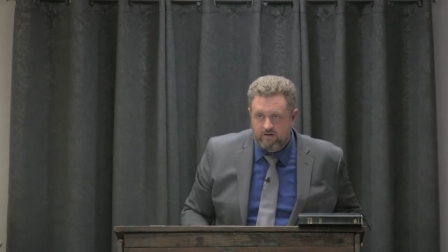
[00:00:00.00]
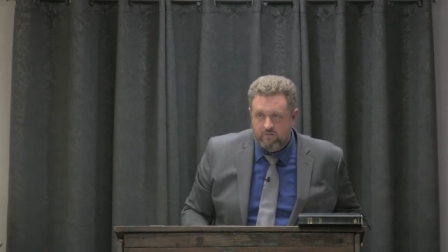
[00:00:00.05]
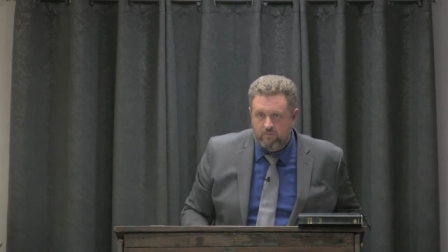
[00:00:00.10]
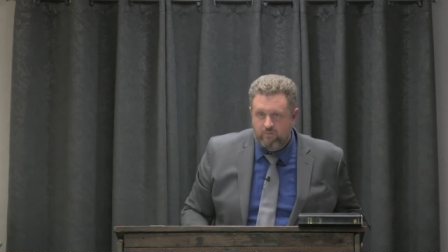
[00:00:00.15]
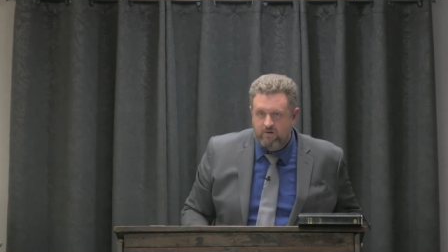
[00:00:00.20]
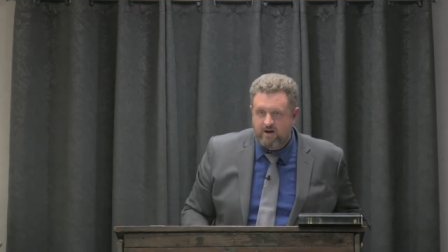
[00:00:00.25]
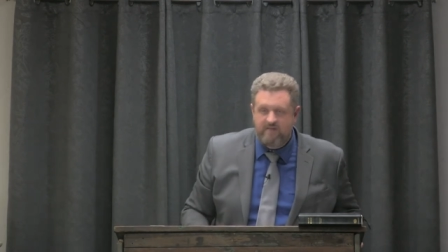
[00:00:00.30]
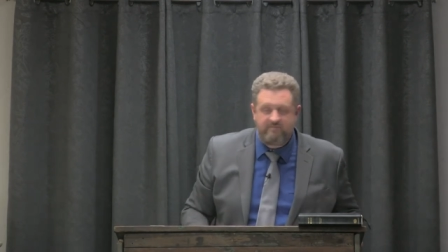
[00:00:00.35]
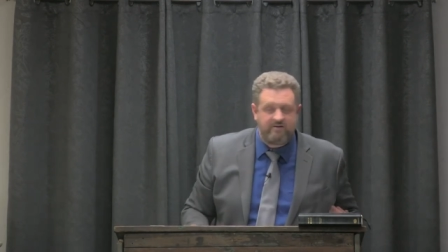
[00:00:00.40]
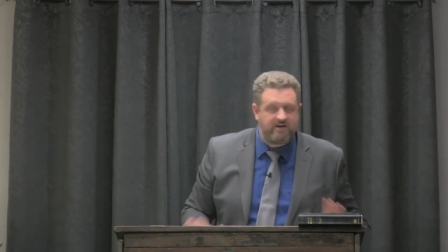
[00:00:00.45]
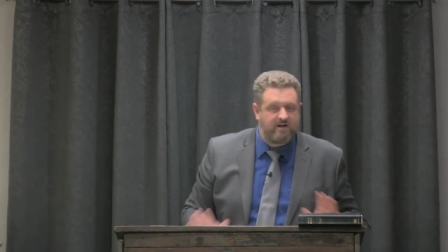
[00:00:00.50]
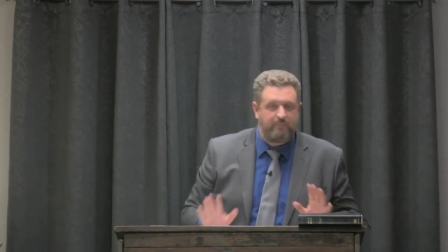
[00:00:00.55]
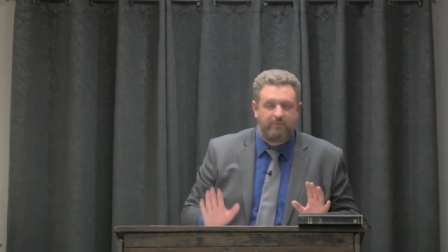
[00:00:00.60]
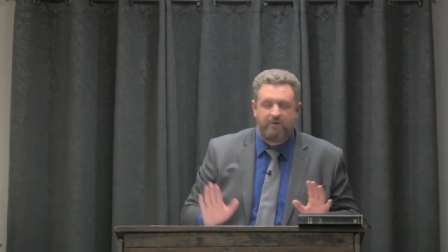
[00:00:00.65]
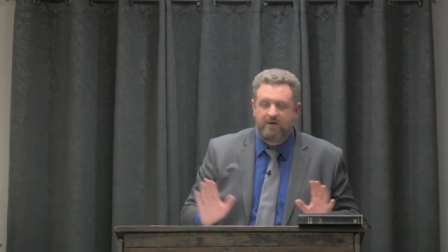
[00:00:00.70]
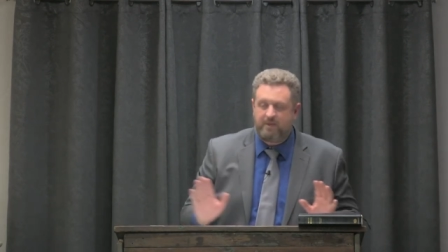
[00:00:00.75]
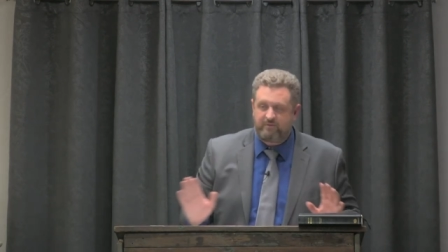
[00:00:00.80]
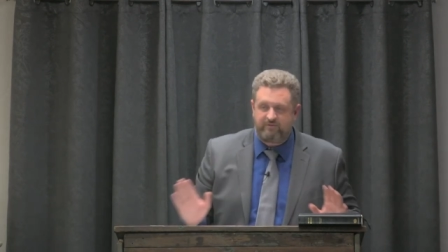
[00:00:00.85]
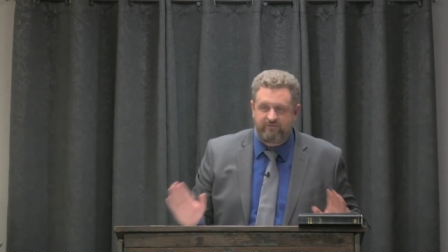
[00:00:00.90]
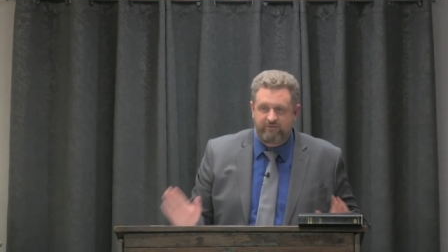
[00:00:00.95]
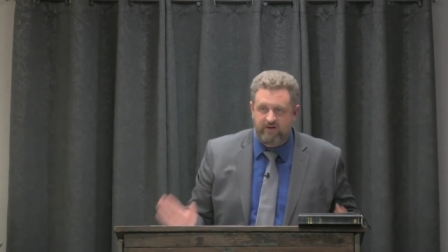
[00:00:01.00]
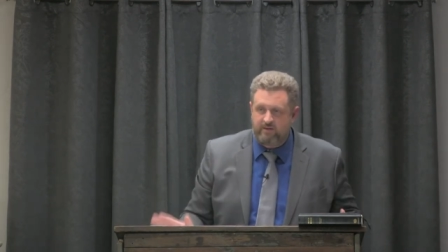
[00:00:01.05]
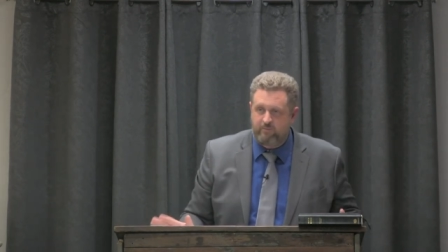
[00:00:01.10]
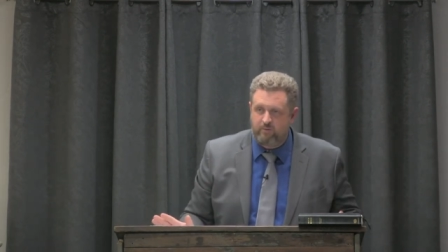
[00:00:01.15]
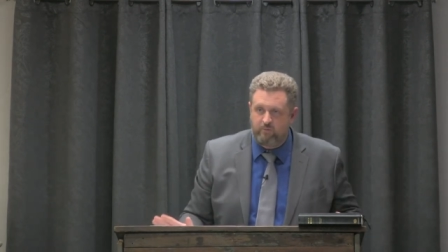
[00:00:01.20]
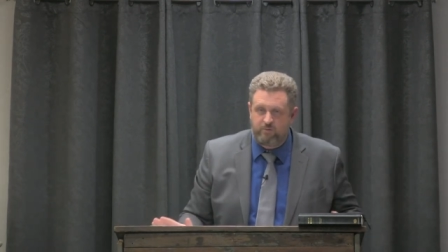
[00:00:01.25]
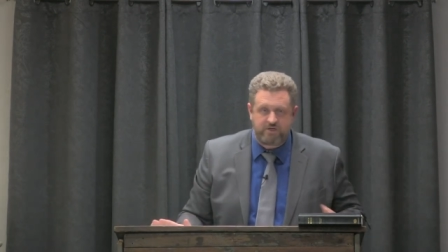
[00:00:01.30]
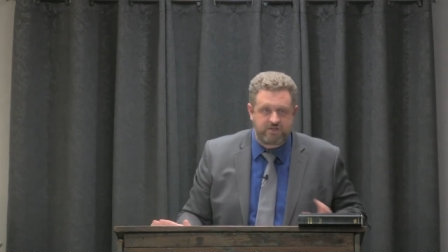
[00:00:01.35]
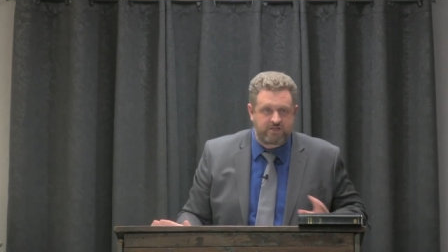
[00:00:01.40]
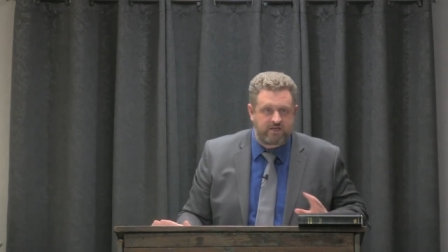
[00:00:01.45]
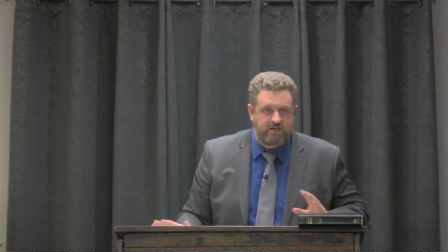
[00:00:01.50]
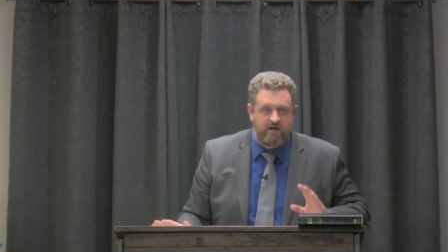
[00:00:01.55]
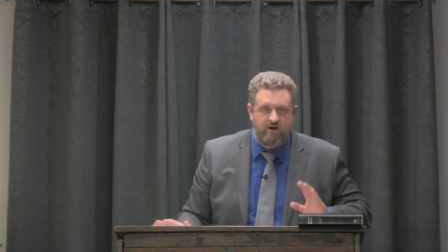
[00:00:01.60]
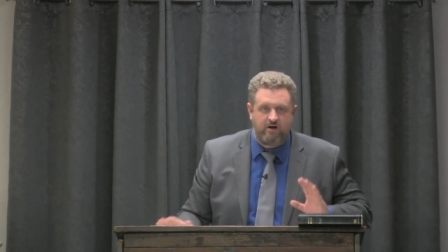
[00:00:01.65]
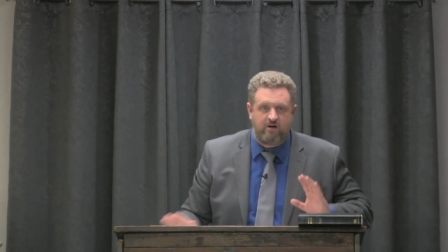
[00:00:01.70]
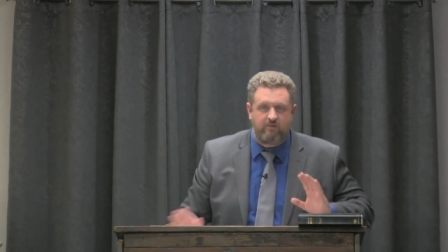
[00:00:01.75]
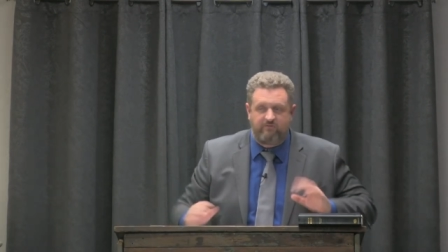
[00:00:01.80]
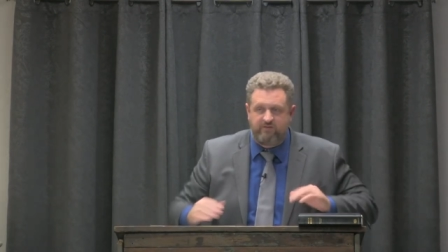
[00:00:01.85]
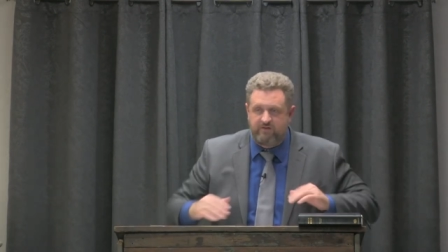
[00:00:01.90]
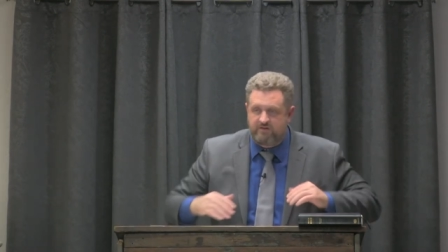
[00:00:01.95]
We're not even going to put up a fight anymore. We're just
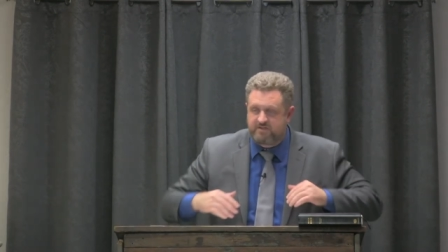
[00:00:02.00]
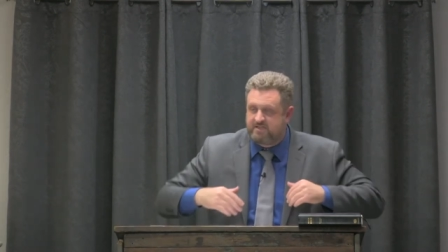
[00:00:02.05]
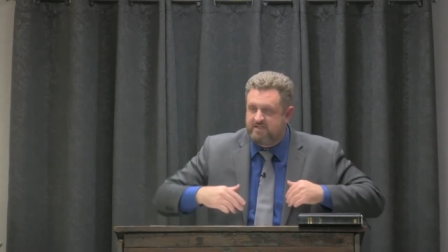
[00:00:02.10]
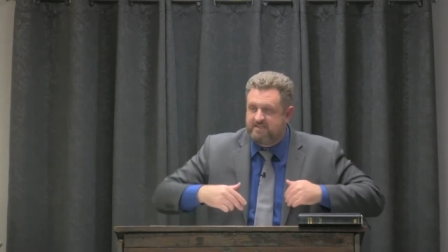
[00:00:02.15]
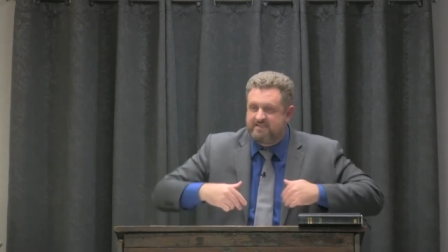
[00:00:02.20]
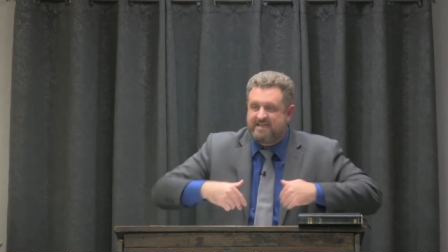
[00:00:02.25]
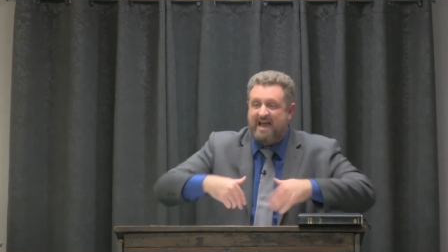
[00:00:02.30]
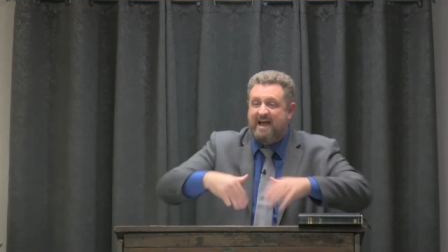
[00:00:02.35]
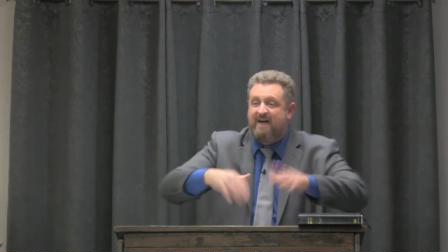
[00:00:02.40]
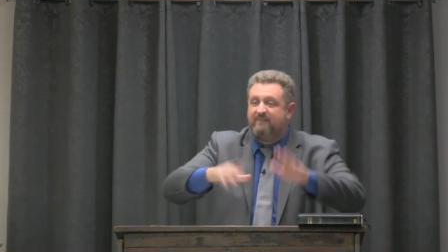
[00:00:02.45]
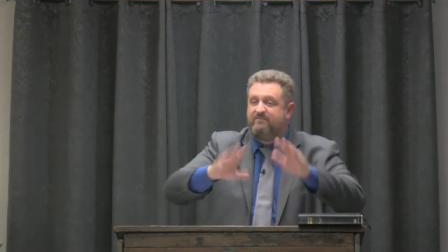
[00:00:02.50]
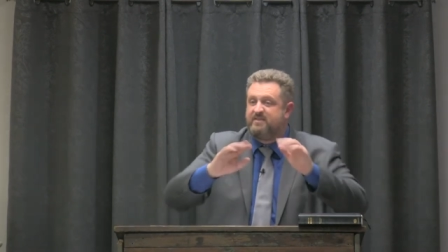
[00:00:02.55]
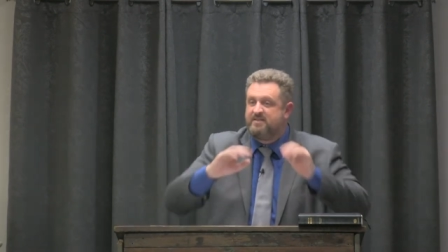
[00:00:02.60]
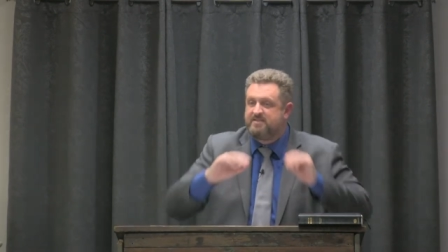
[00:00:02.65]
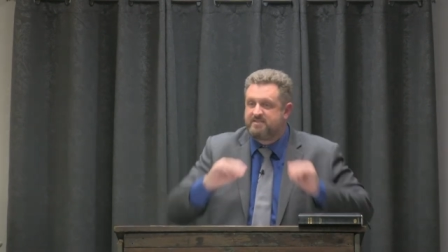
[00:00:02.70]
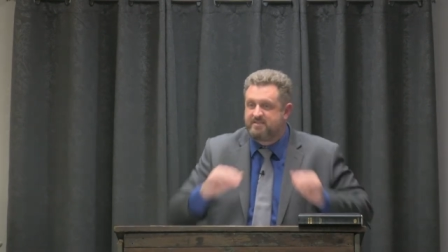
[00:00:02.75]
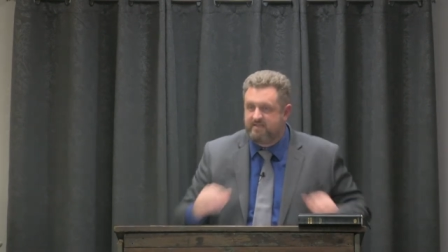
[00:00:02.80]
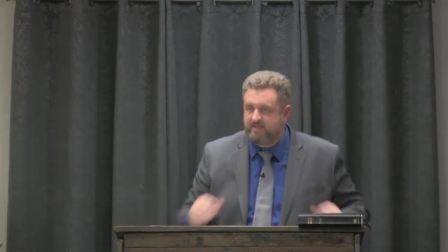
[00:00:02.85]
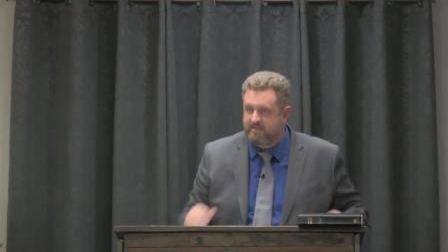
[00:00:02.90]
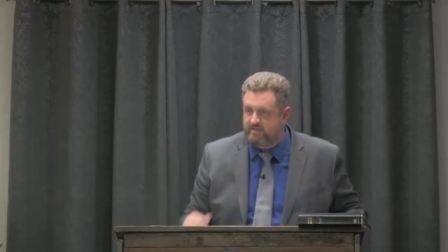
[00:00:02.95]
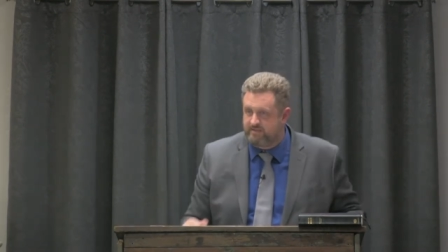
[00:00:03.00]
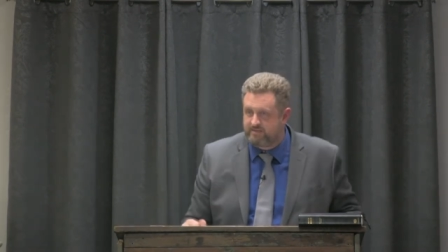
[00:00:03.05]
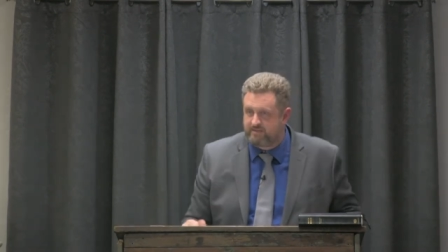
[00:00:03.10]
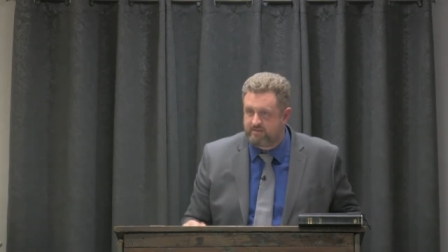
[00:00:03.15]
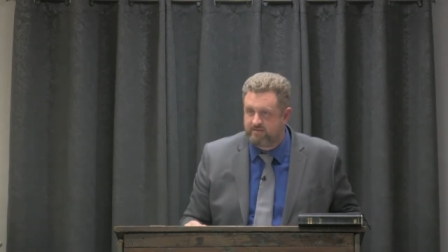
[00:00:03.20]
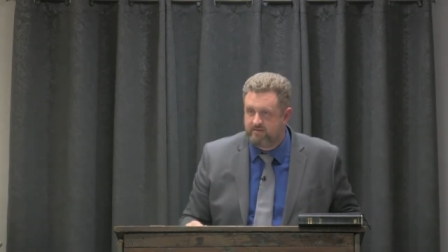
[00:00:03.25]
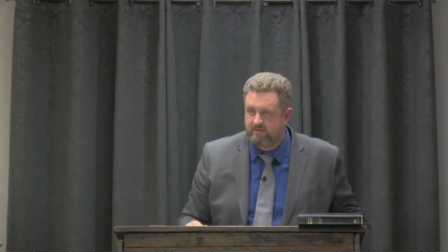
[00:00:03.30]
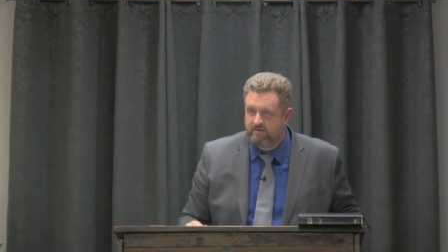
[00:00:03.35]
here, Philistines, have these cities.